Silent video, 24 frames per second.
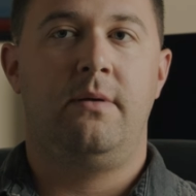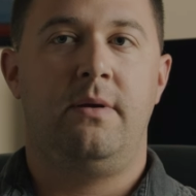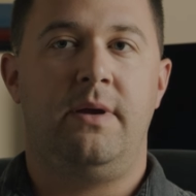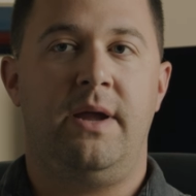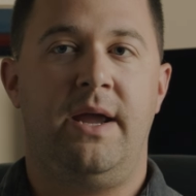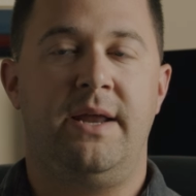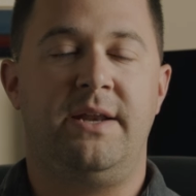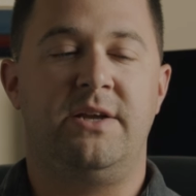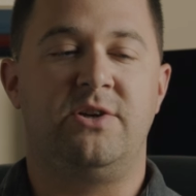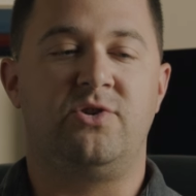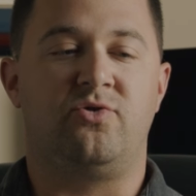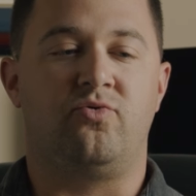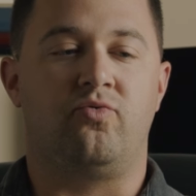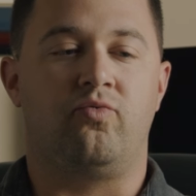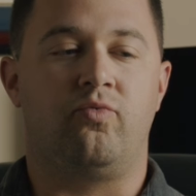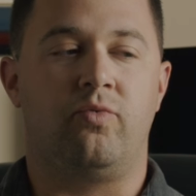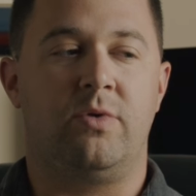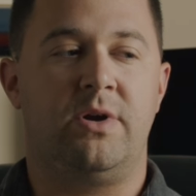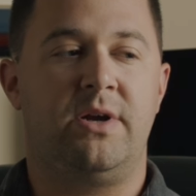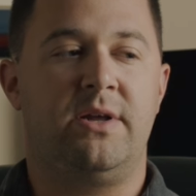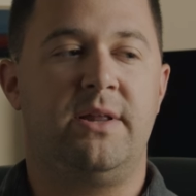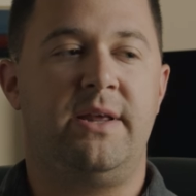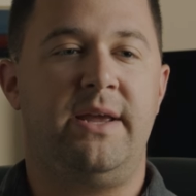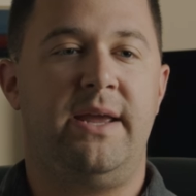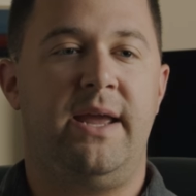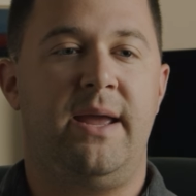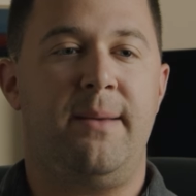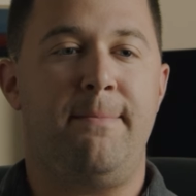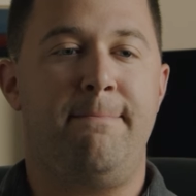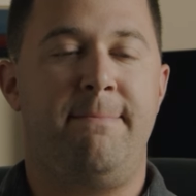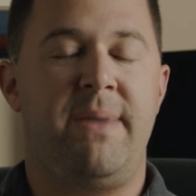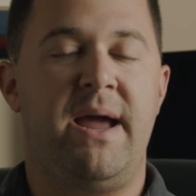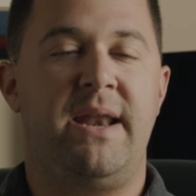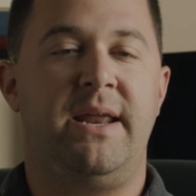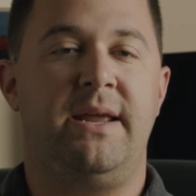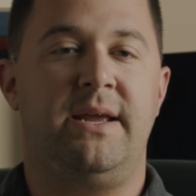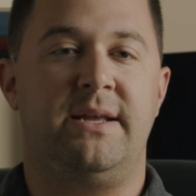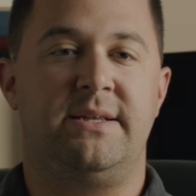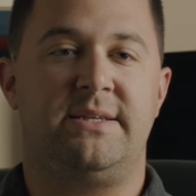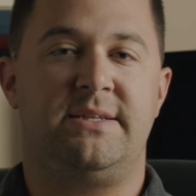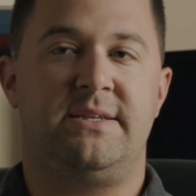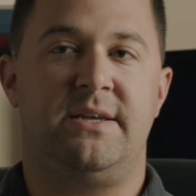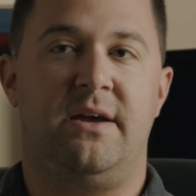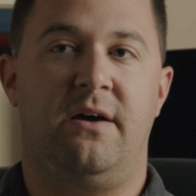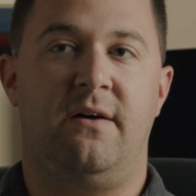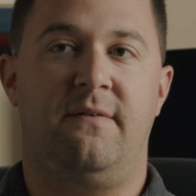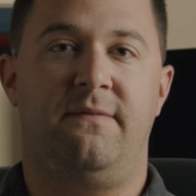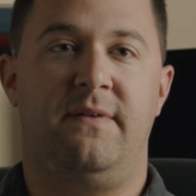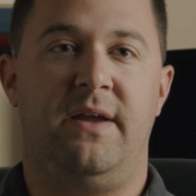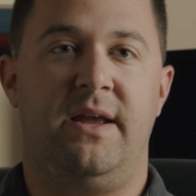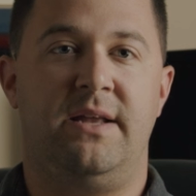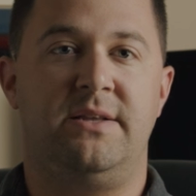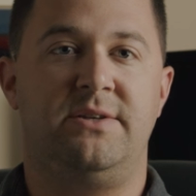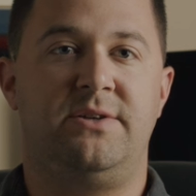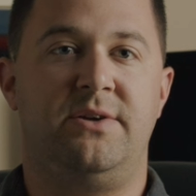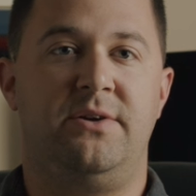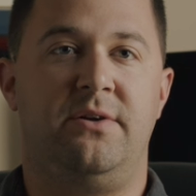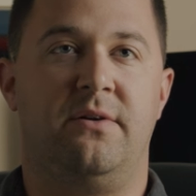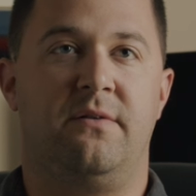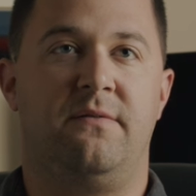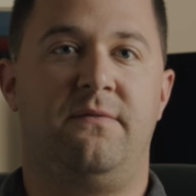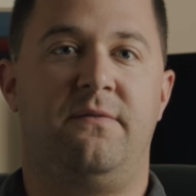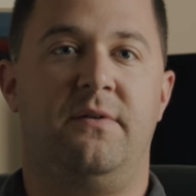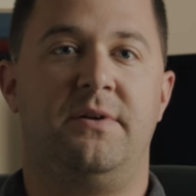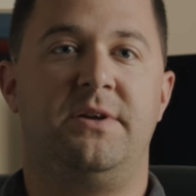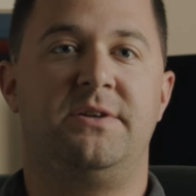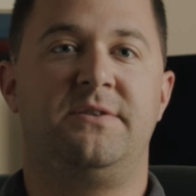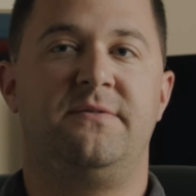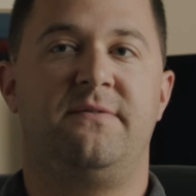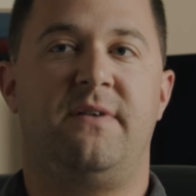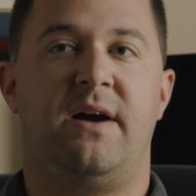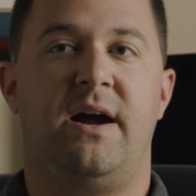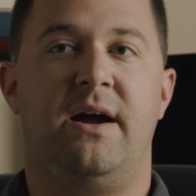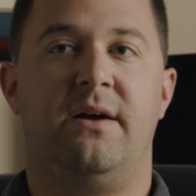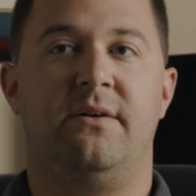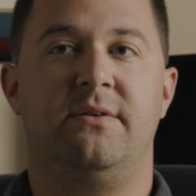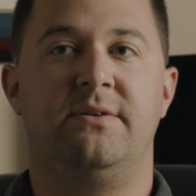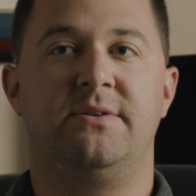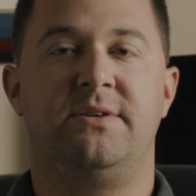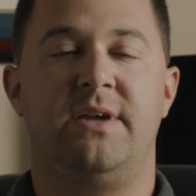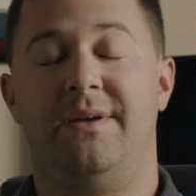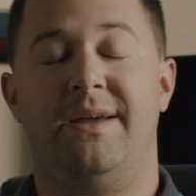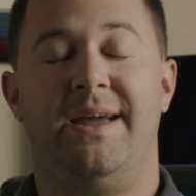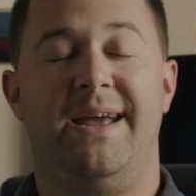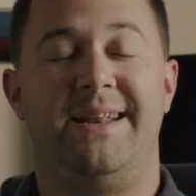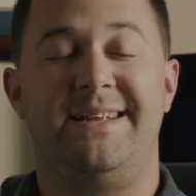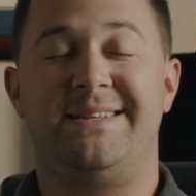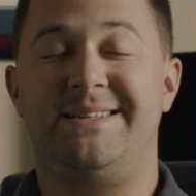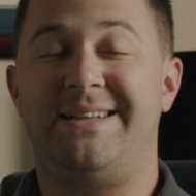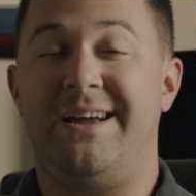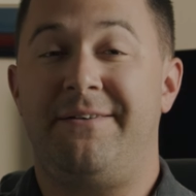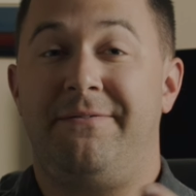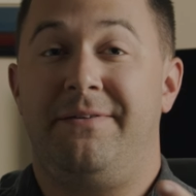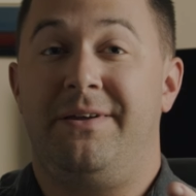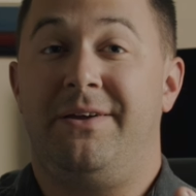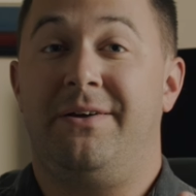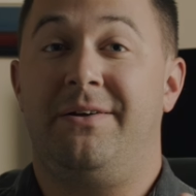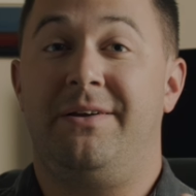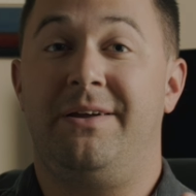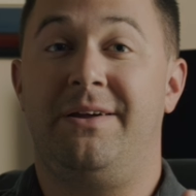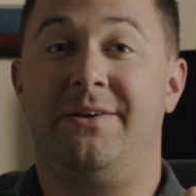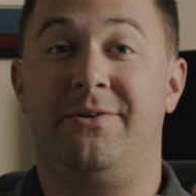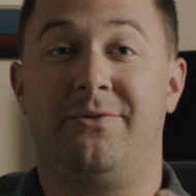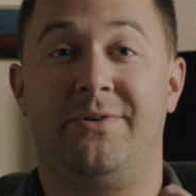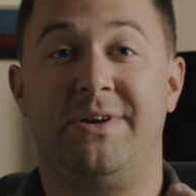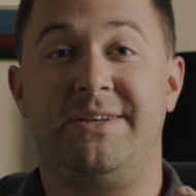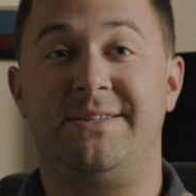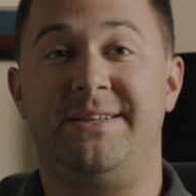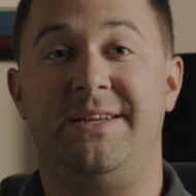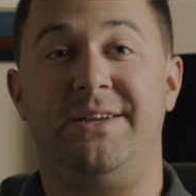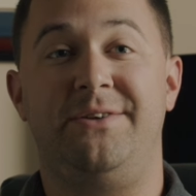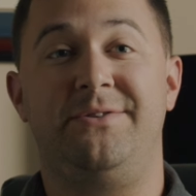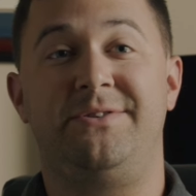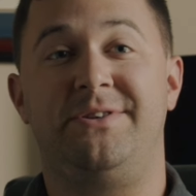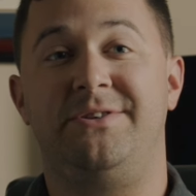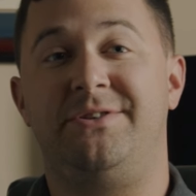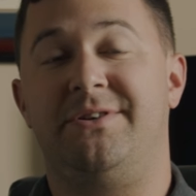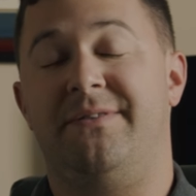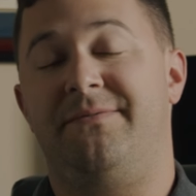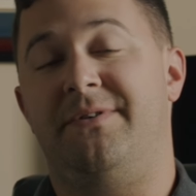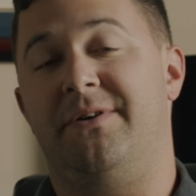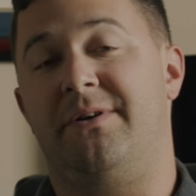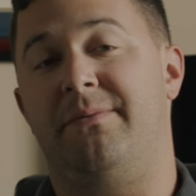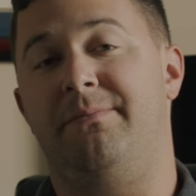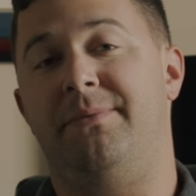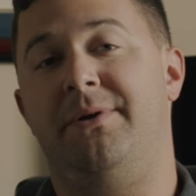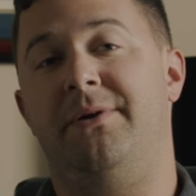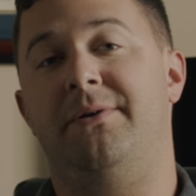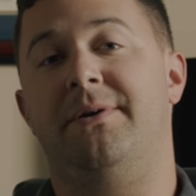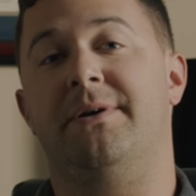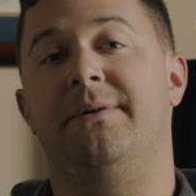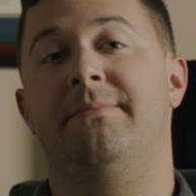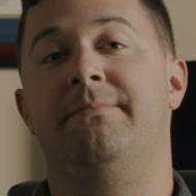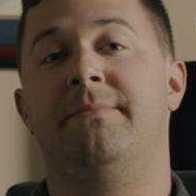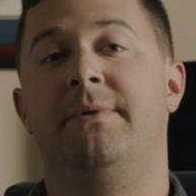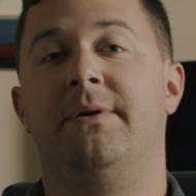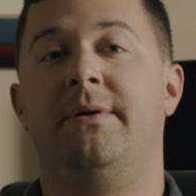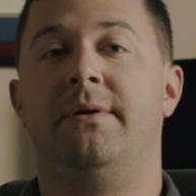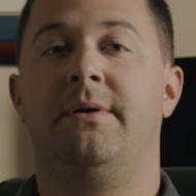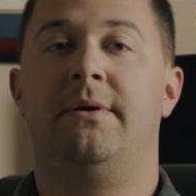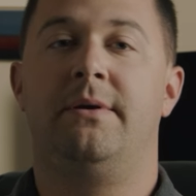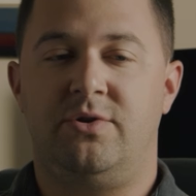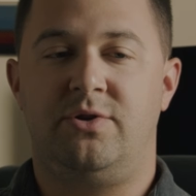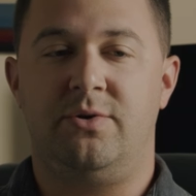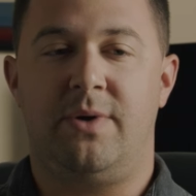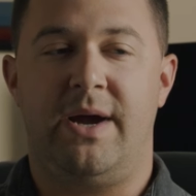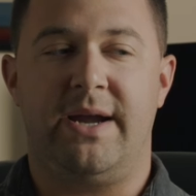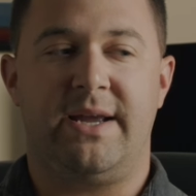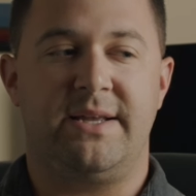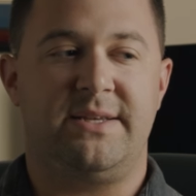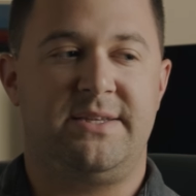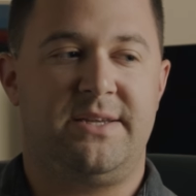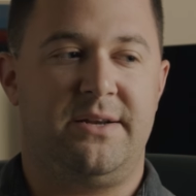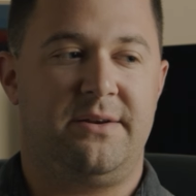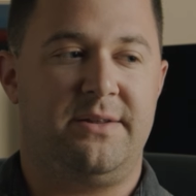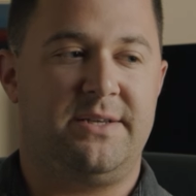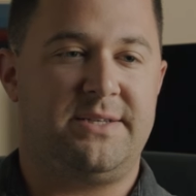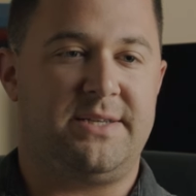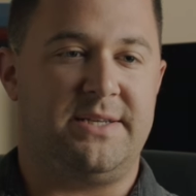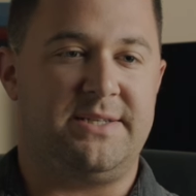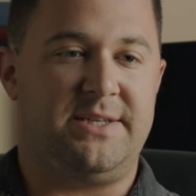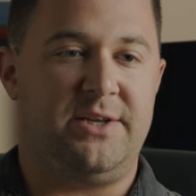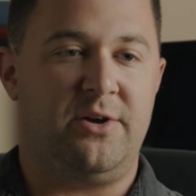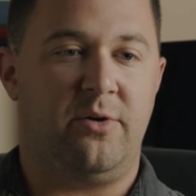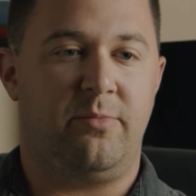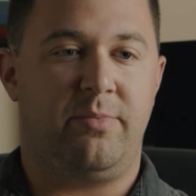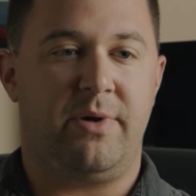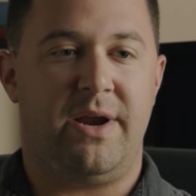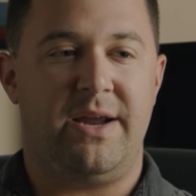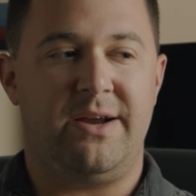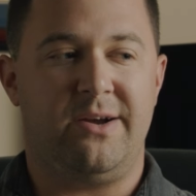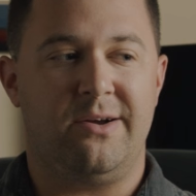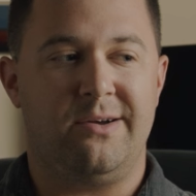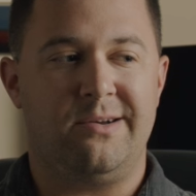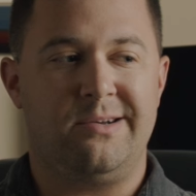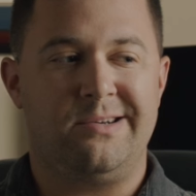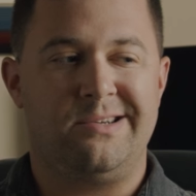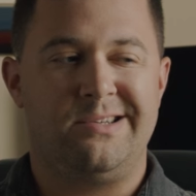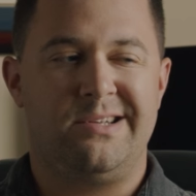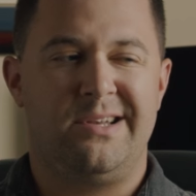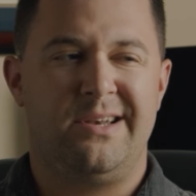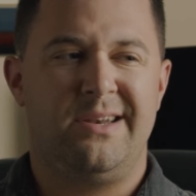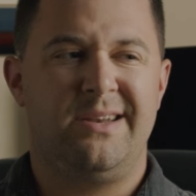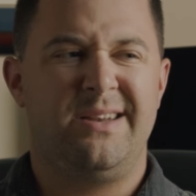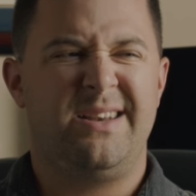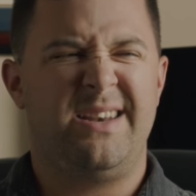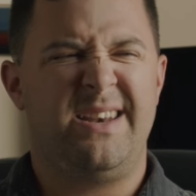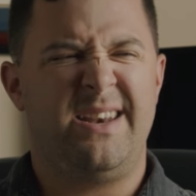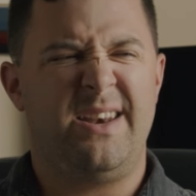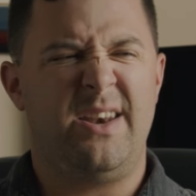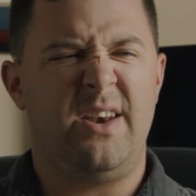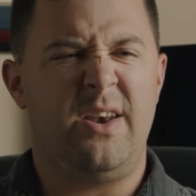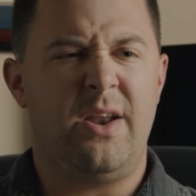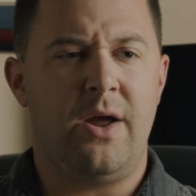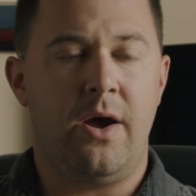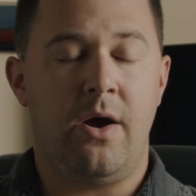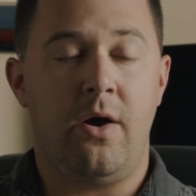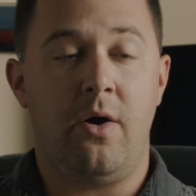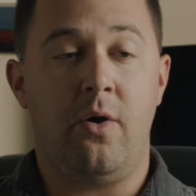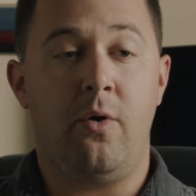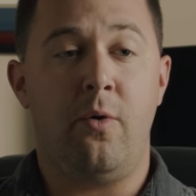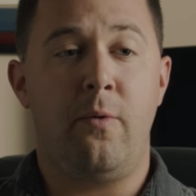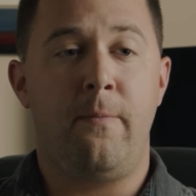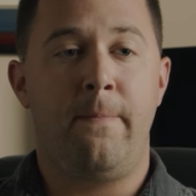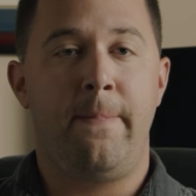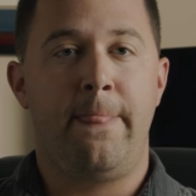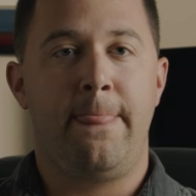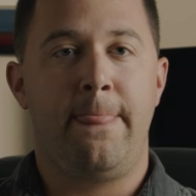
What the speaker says: It is really embedding itself into your footage files. It's definitely going to increase the usage of your computer. Do I consider this a deal breaker? No.